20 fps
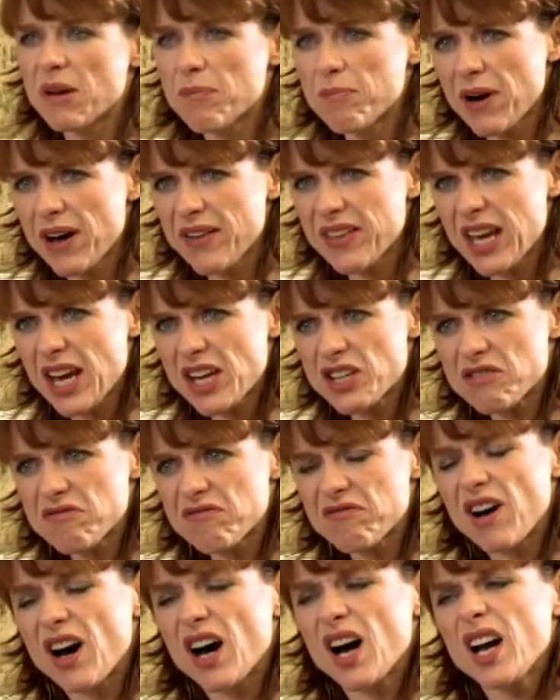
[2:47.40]
By the age of
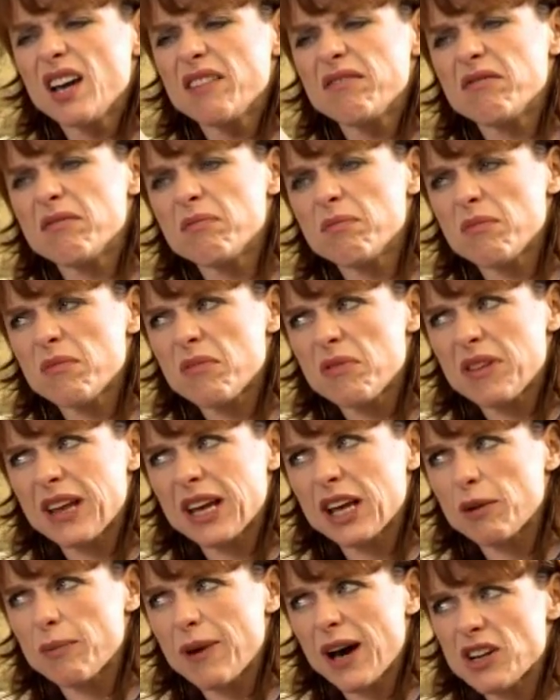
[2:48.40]
5,
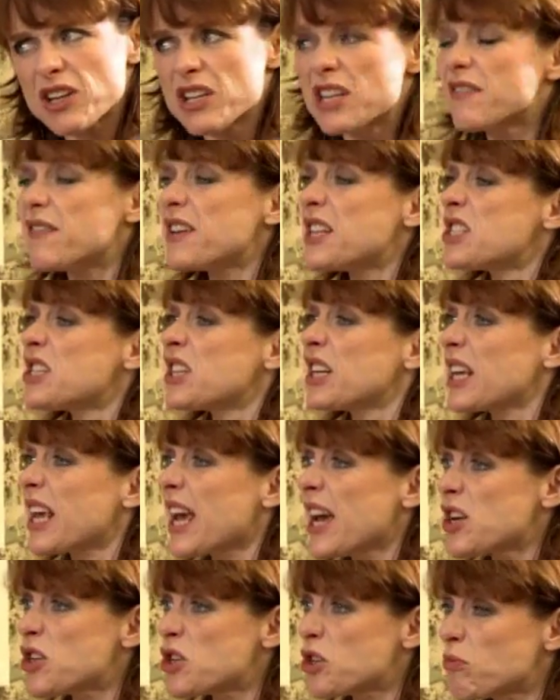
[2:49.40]
think about it. If it's an
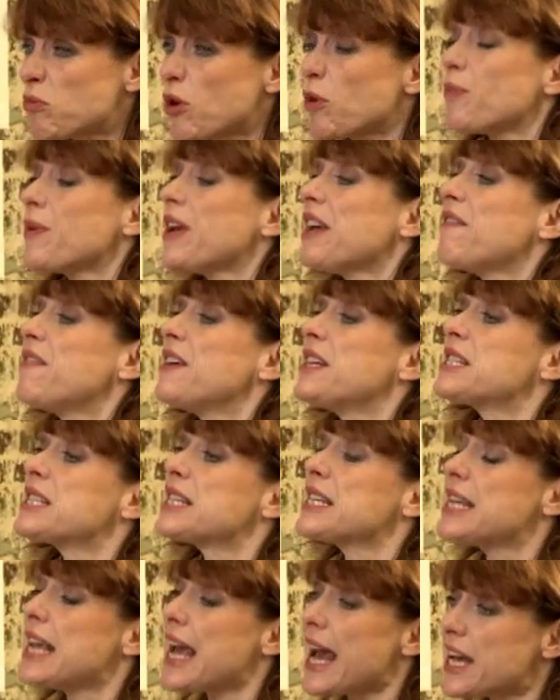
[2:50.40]
occasional problem, if it's
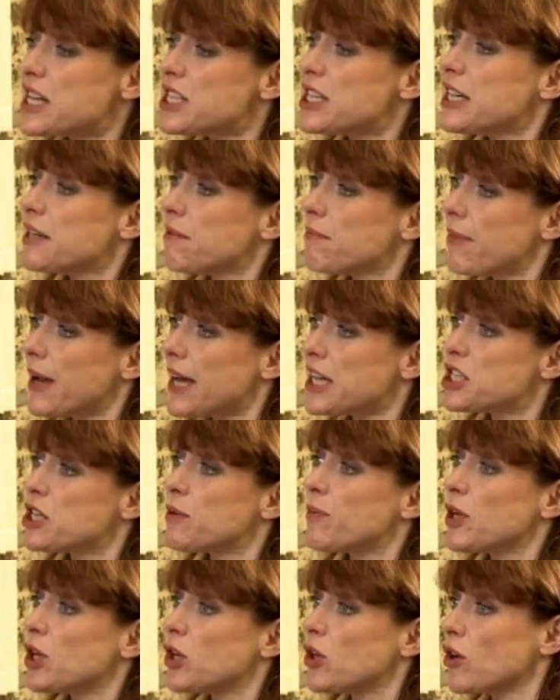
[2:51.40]
getting better
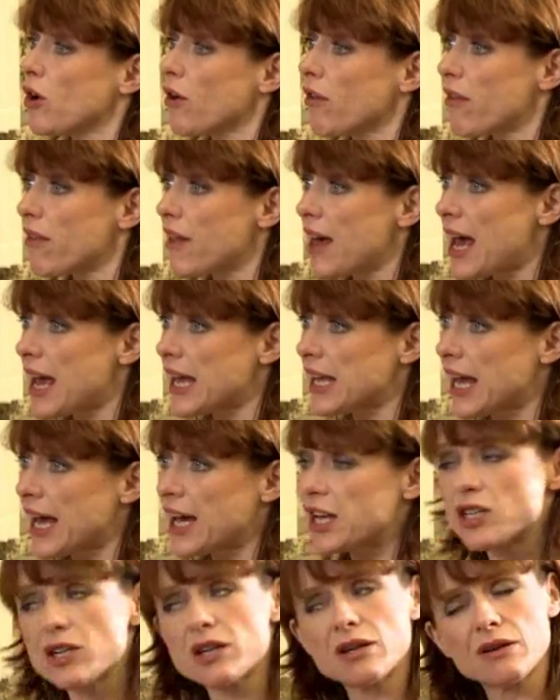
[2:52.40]
but you're not there
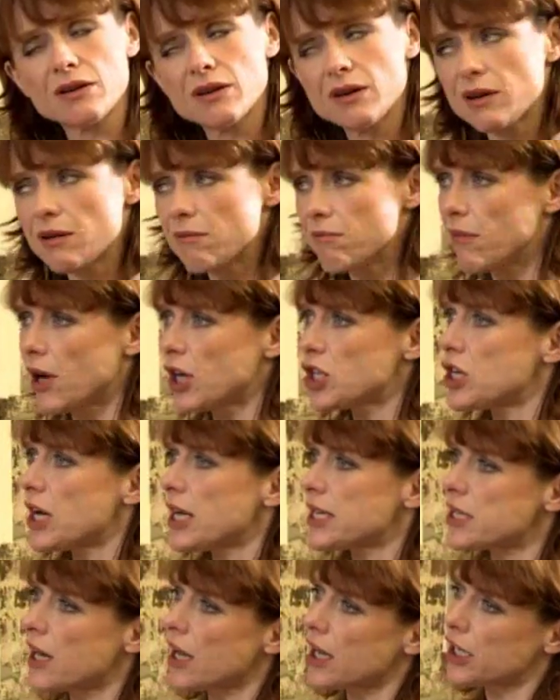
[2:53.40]
yet, much
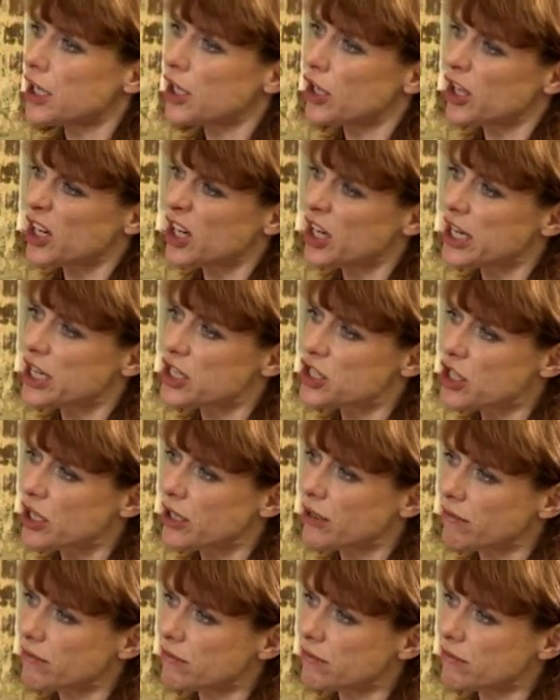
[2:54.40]
less likely you're going to need to.